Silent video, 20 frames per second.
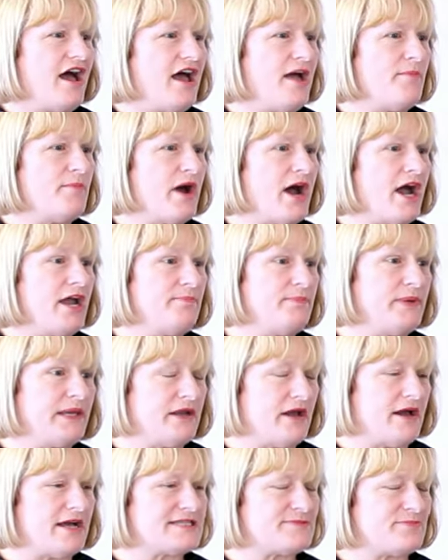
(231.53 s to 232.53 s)
I'd
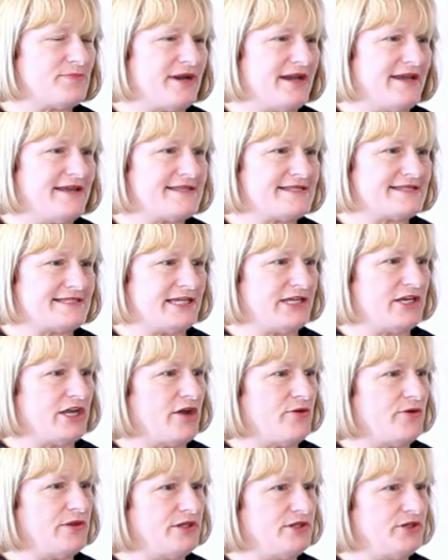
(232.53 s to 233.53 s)
been asked by a
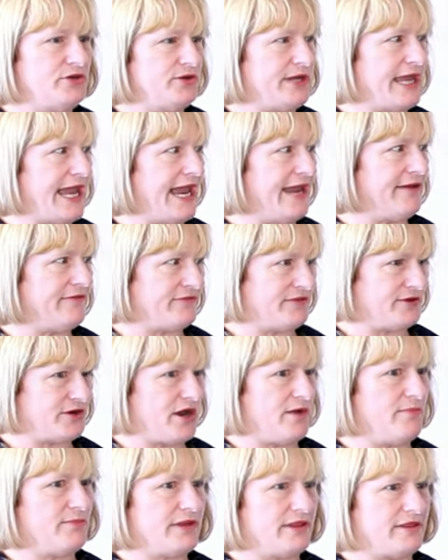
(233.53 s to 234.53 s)
CEO in the UK for the
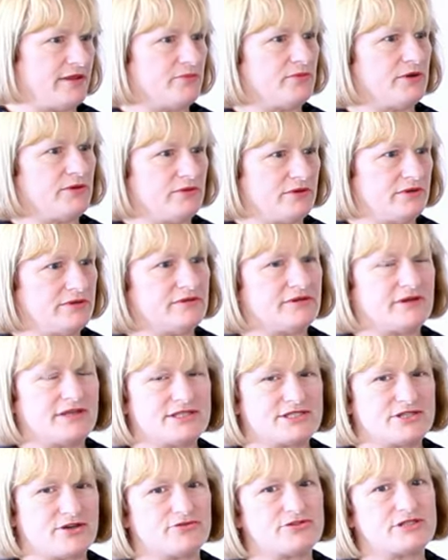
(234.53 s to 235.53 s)
company that we were
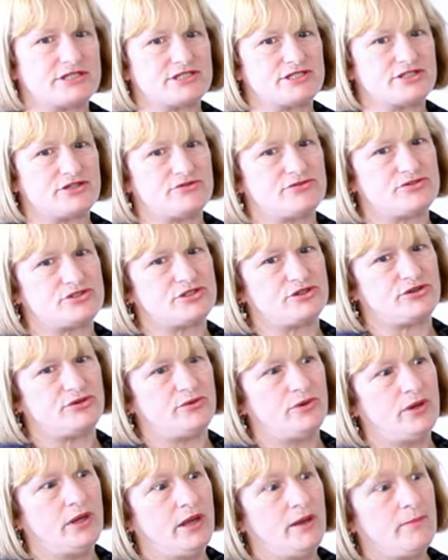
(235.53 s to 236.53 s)
consulting
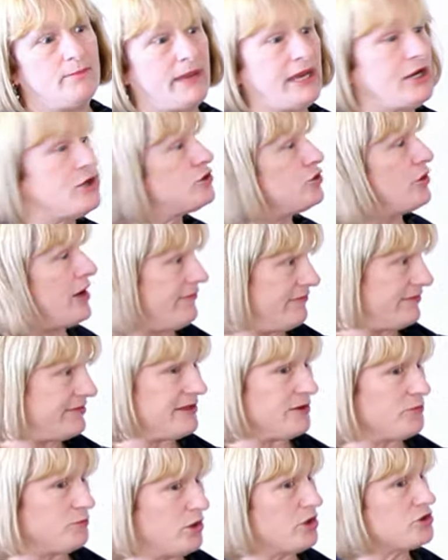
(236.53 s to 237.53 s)
to make sure
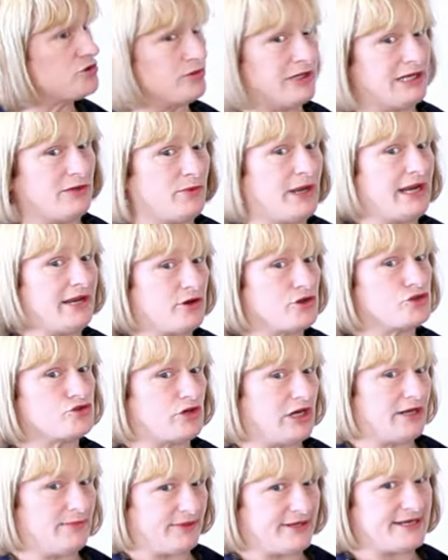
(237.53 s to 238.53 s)
everything worked really well in
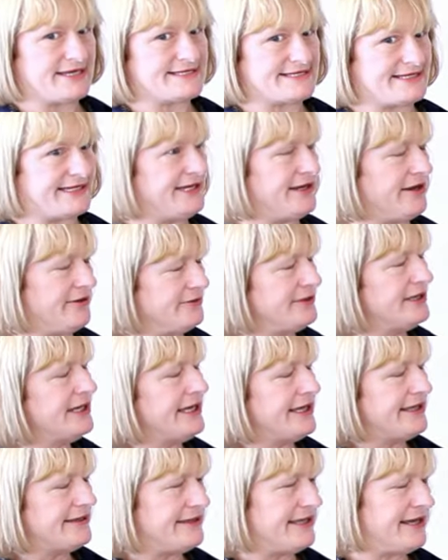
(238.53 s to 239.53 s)
Australia, because they, you know,
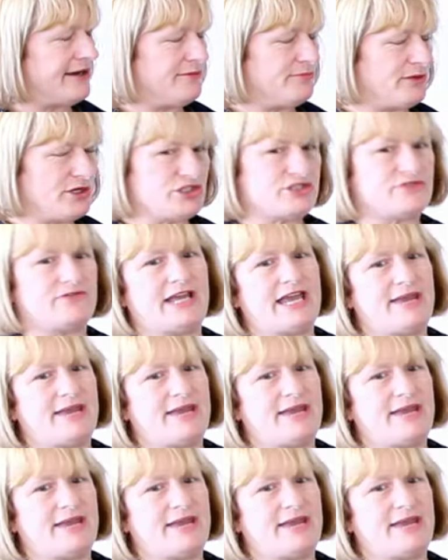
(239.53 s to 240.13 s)
they're a bunch of